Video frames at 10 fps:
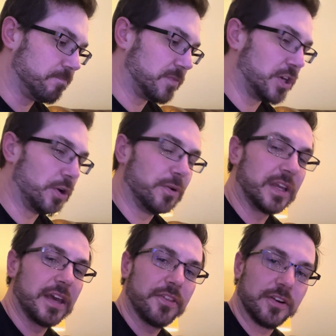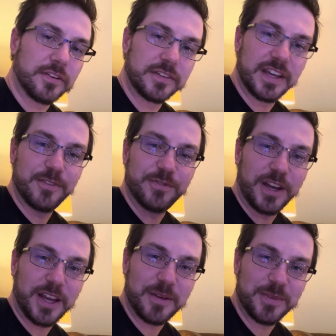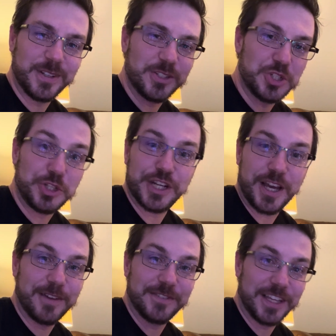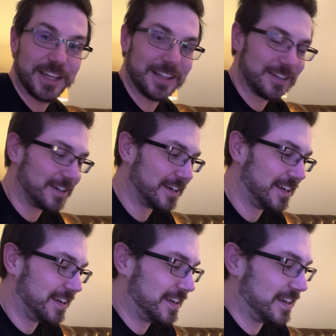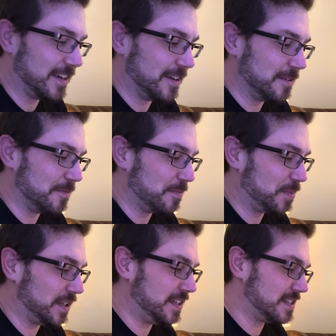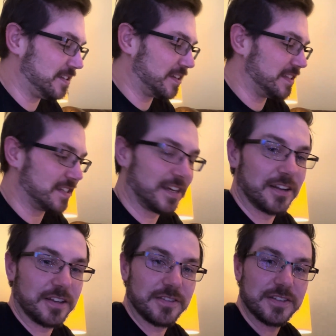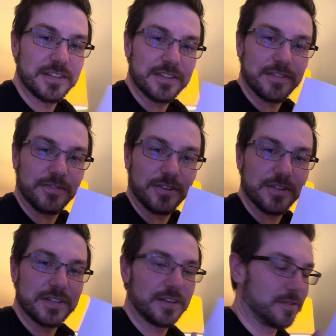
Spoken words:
go together, kind of vibe and jive together. But let's look inside it. This is the first